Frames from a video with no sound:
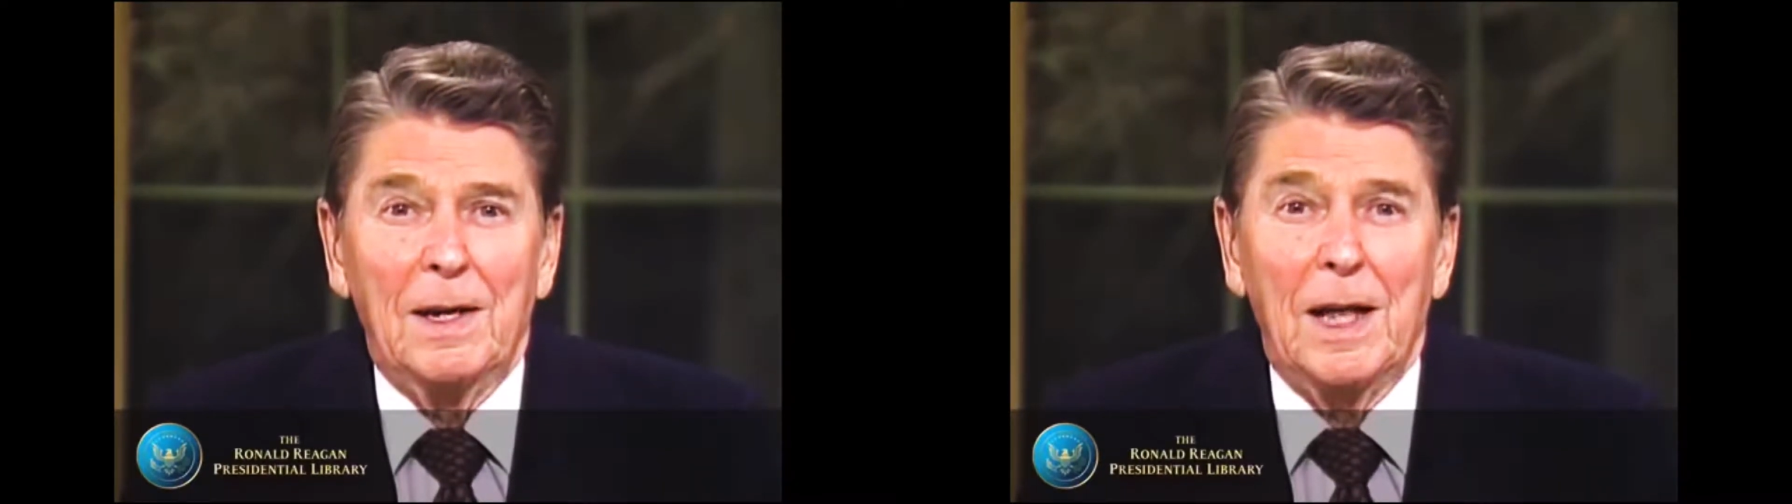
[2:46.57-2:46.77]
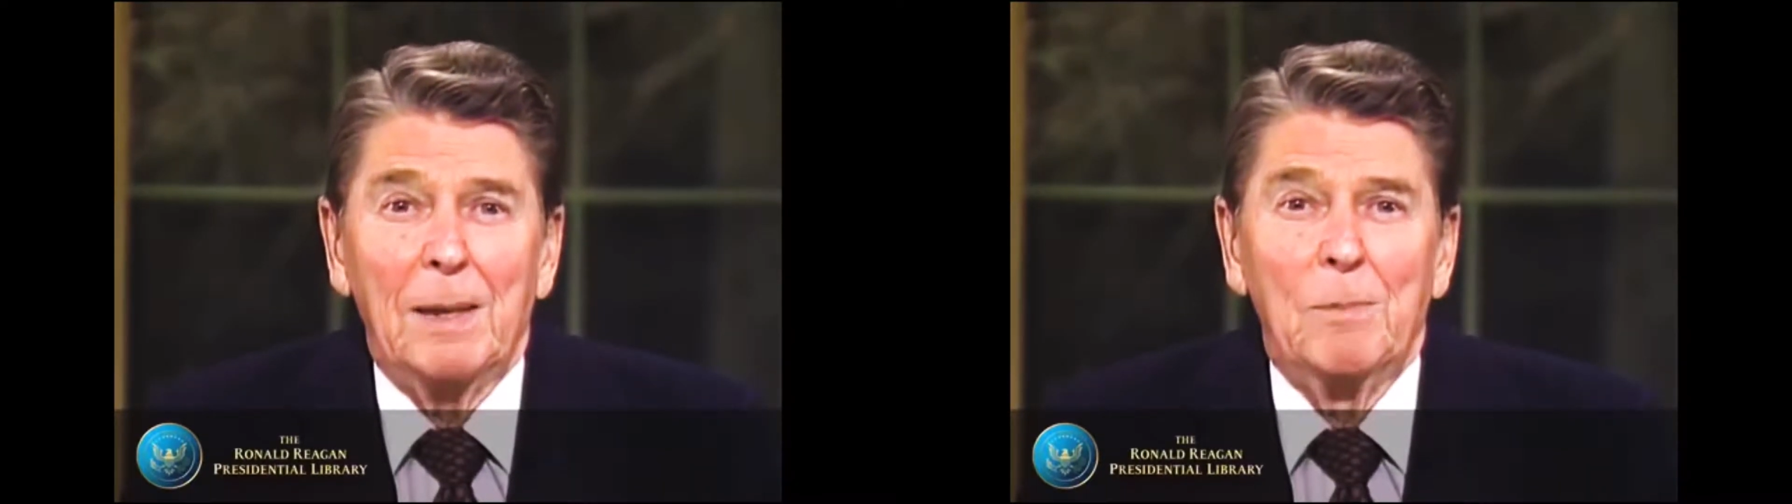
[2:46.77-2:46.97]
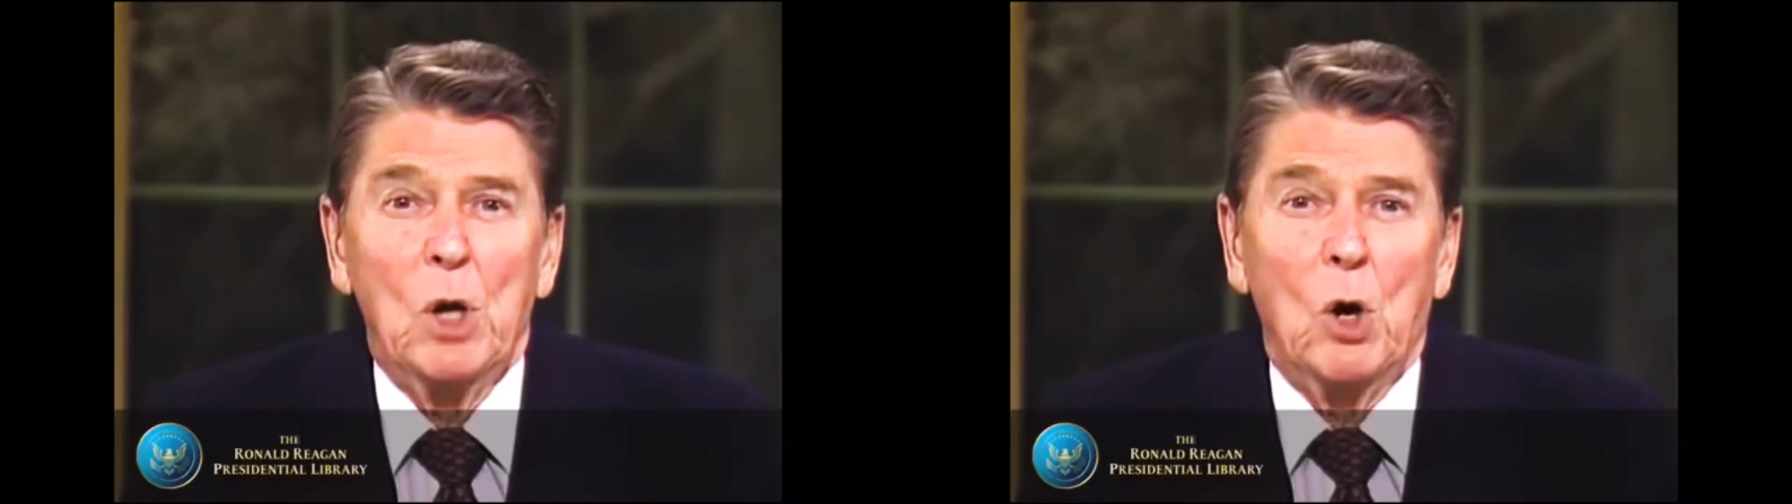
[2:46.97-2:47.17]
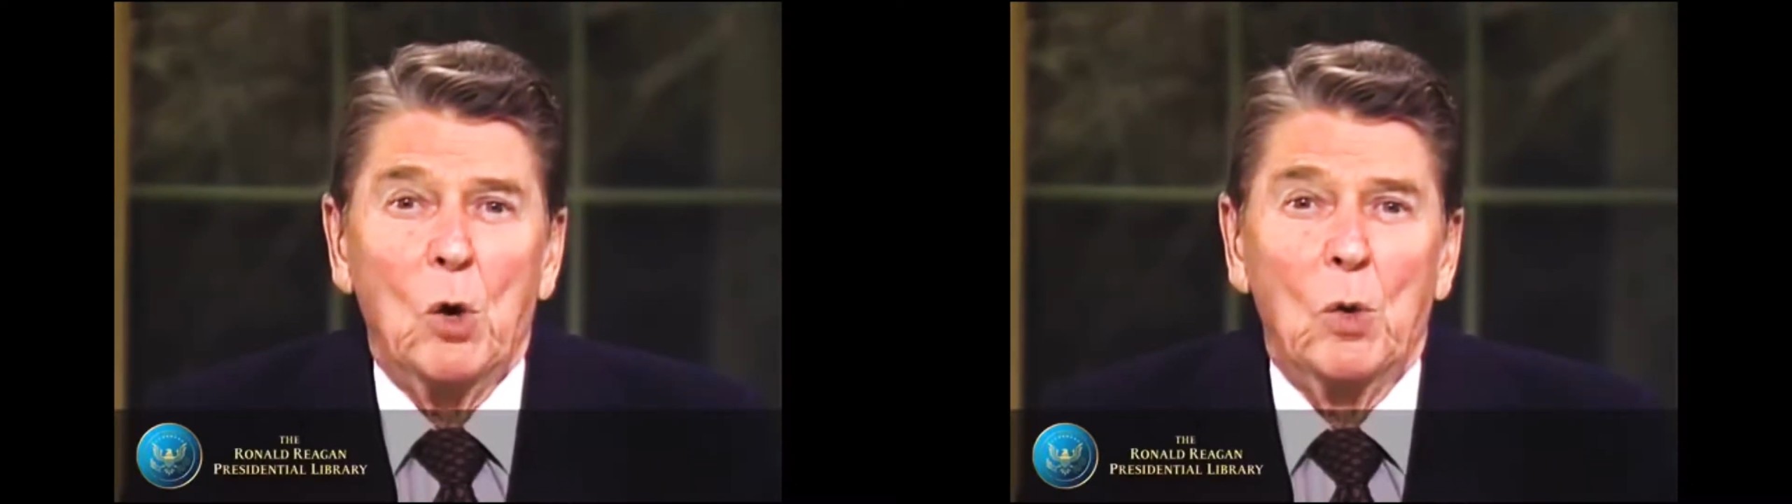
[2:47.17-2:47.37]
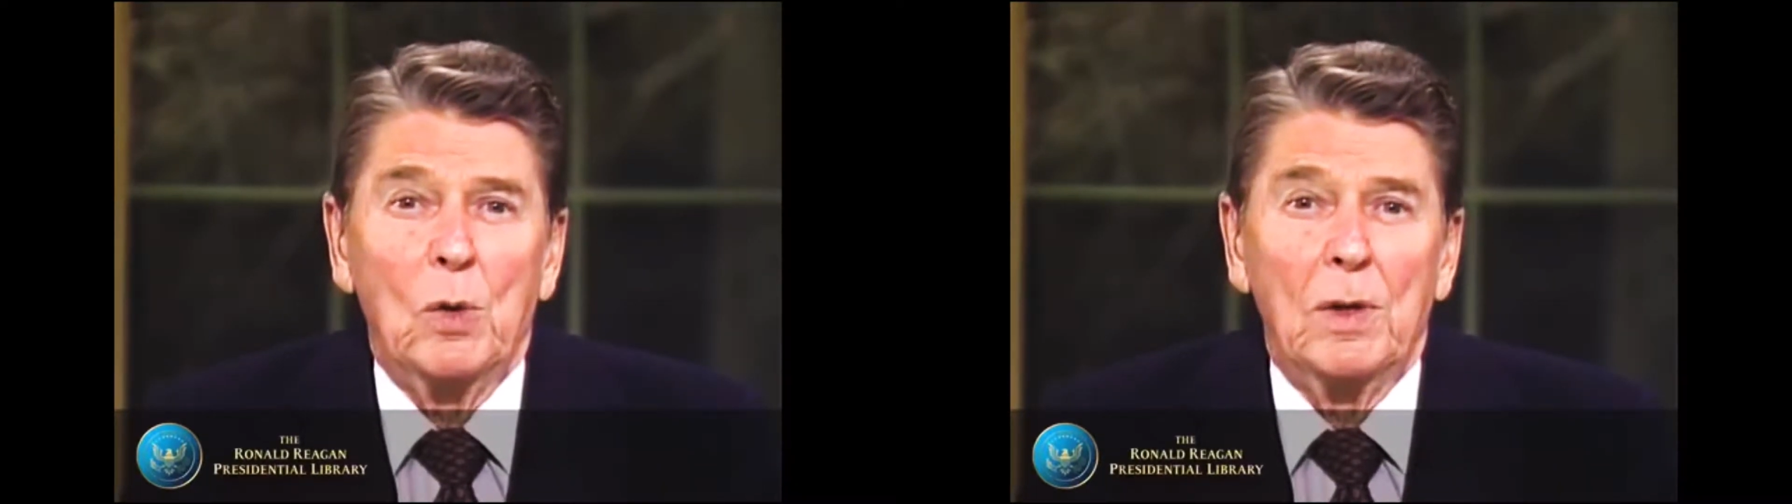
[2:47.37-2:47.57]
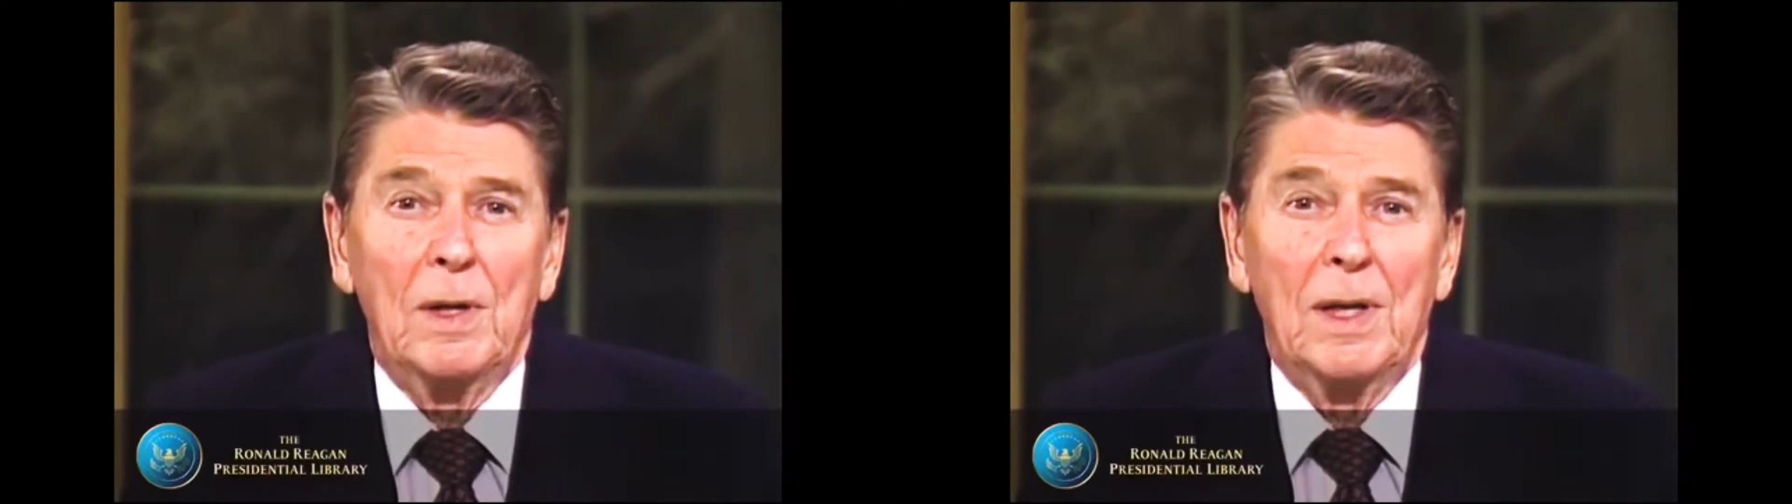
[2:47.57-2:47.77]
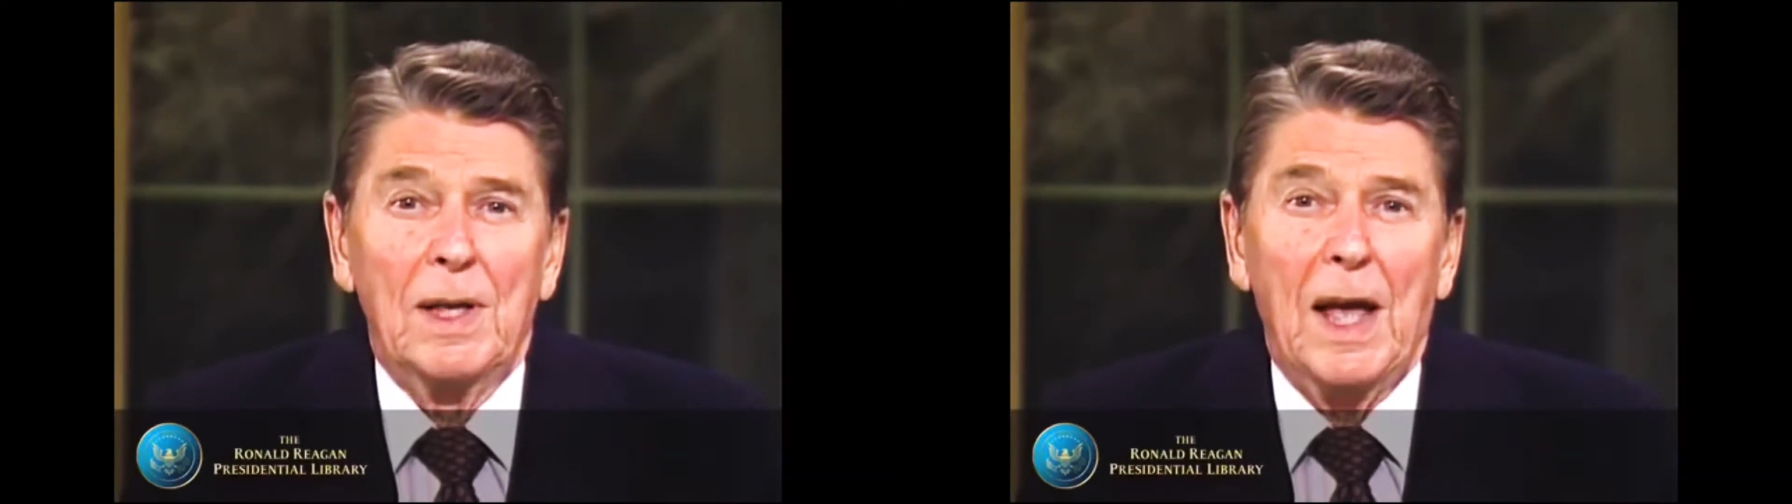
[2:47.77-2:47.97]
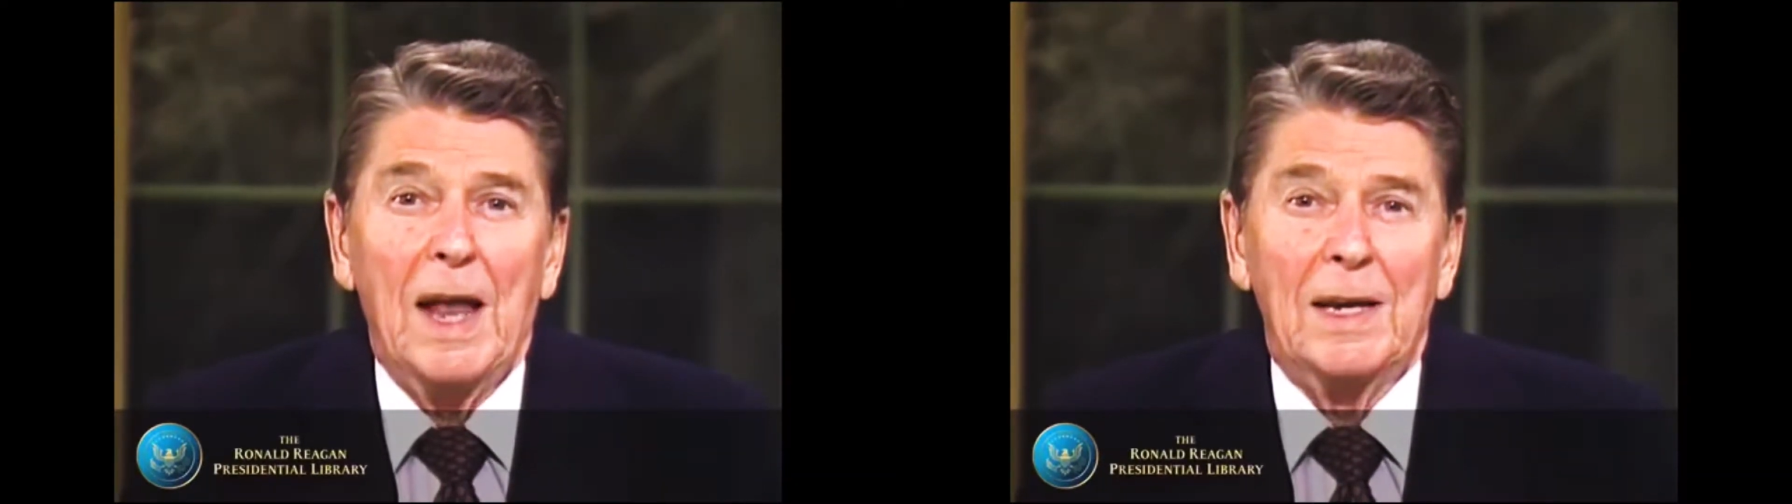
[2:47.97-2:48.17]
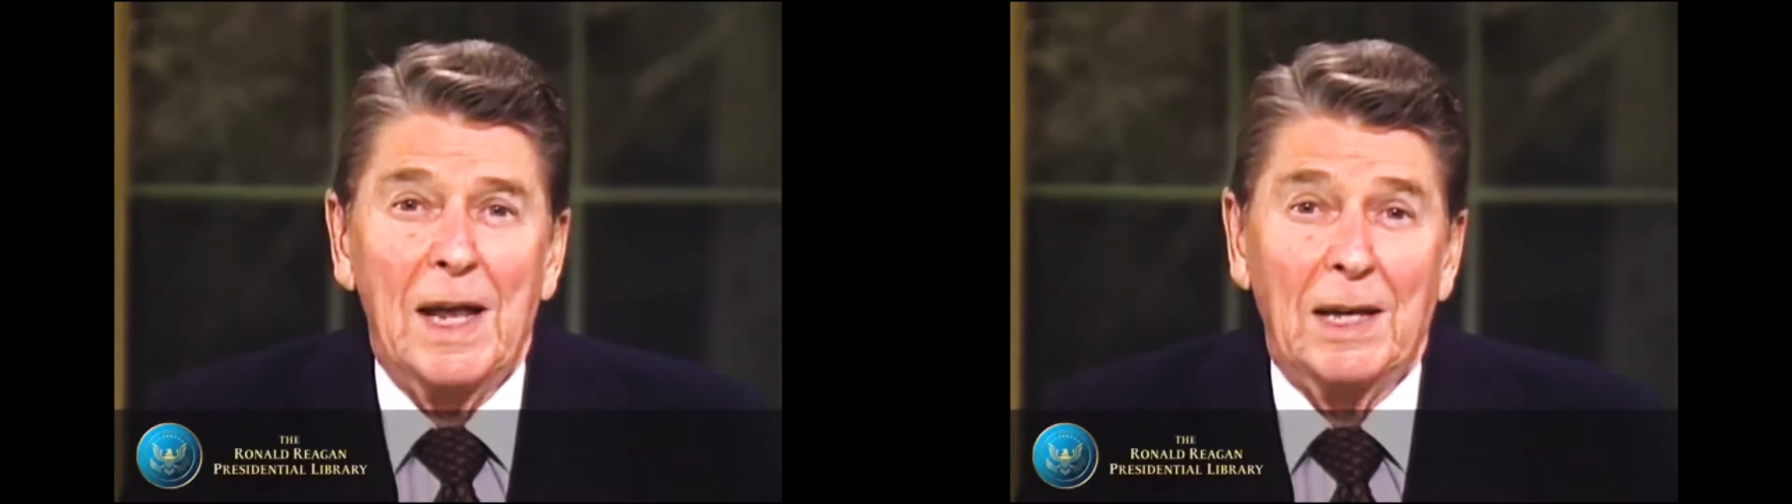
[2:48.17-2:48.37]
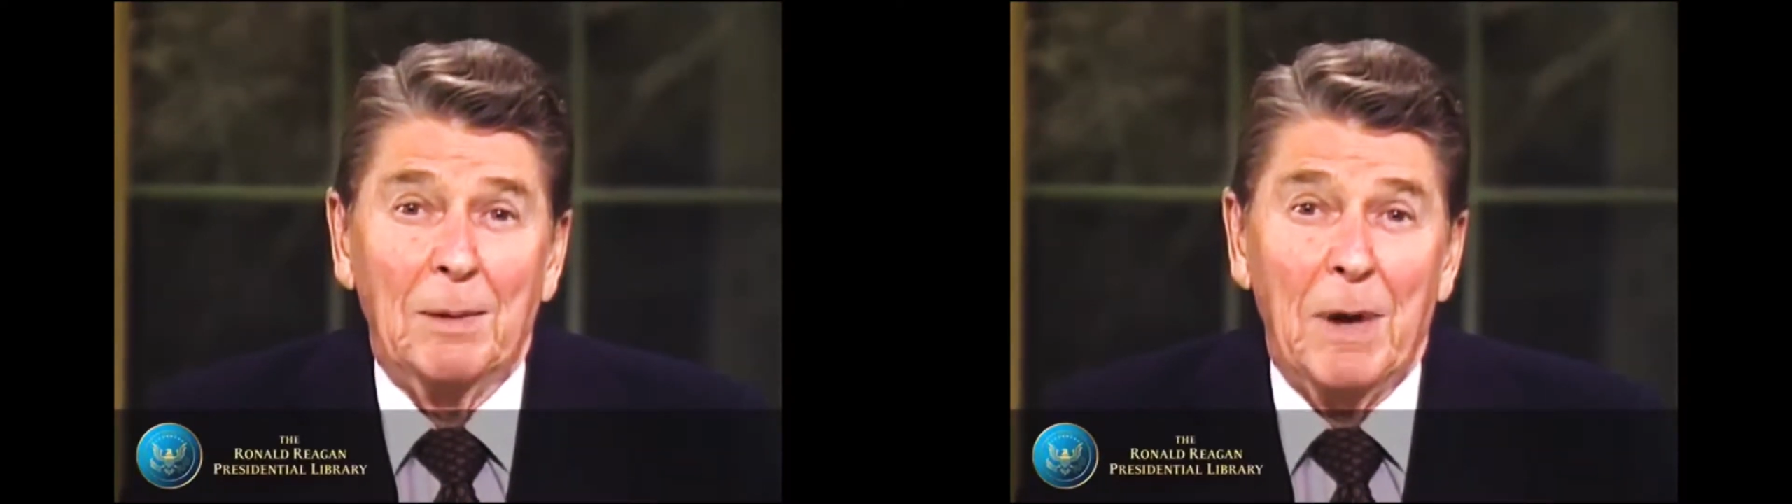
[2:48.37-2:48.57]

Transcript: let them know and nail them